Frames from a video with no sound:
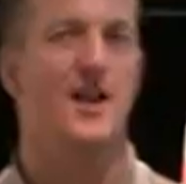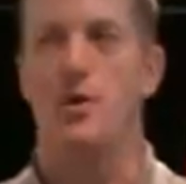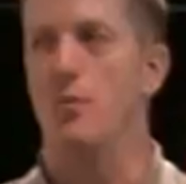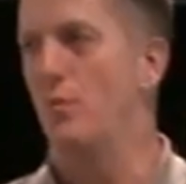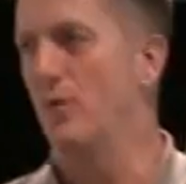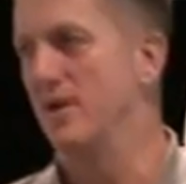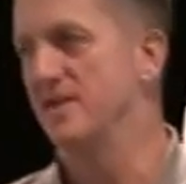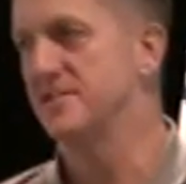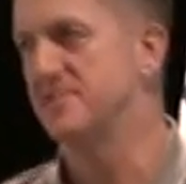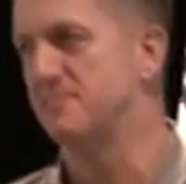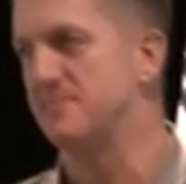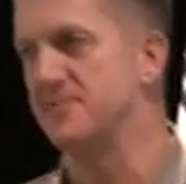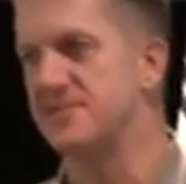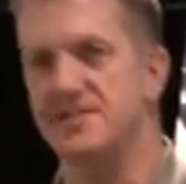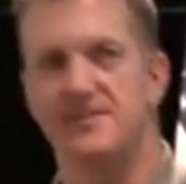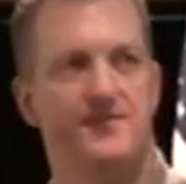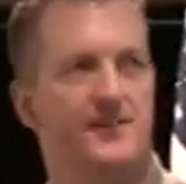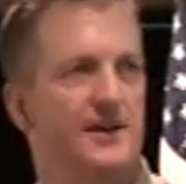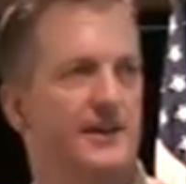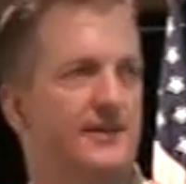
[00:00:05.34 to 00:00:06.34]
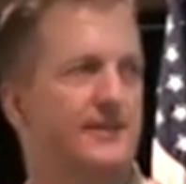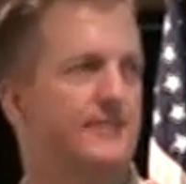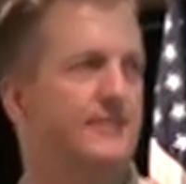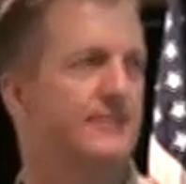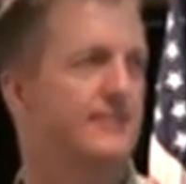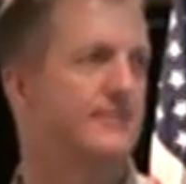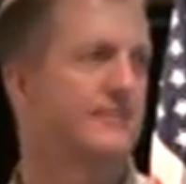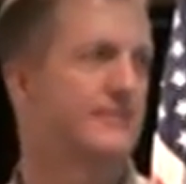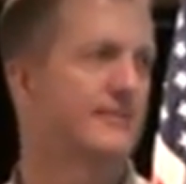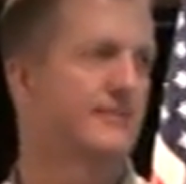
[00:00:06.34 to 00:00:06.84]
on one specific
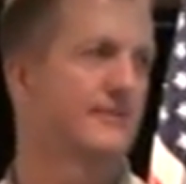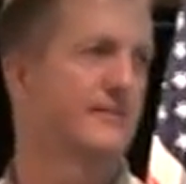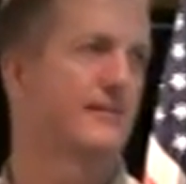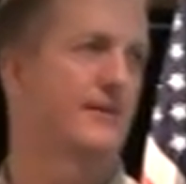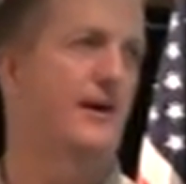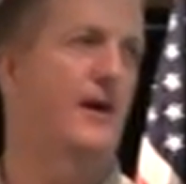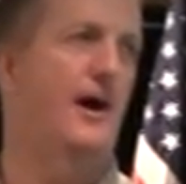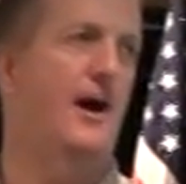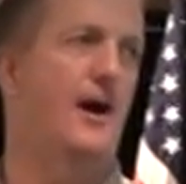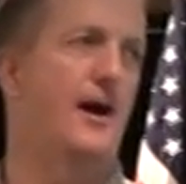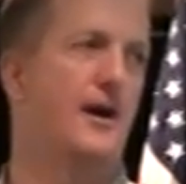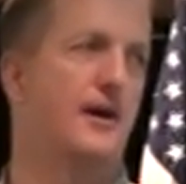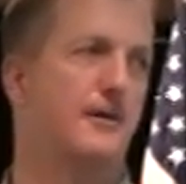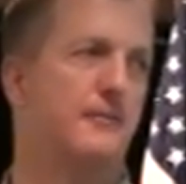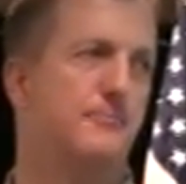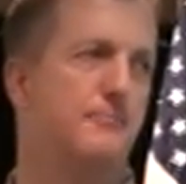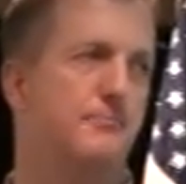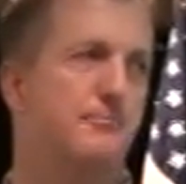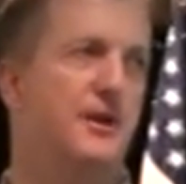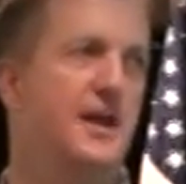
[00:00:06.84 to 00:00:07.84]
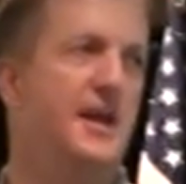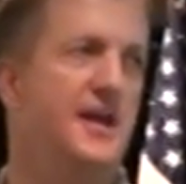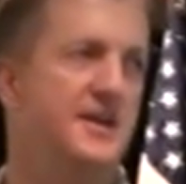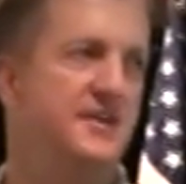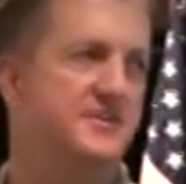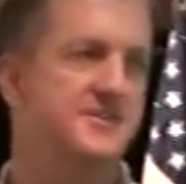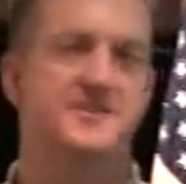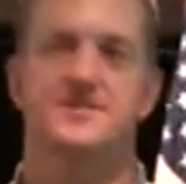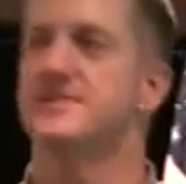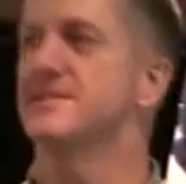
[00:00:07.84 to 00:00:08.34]

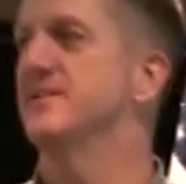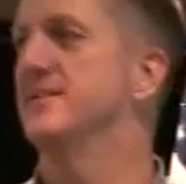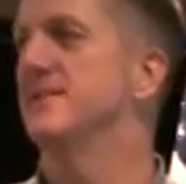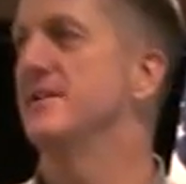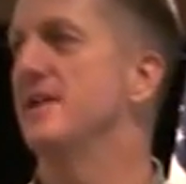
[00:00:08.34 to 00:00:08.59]
piece